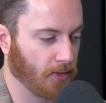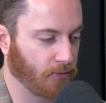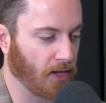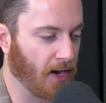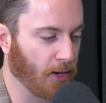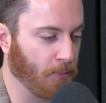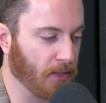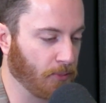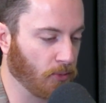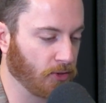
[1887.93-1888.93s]
have to hire
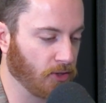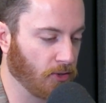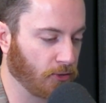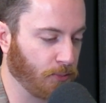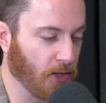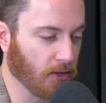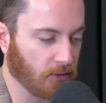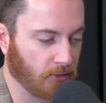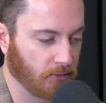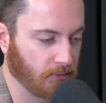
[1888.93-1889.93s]
people with no
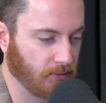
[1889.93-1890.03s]
experience.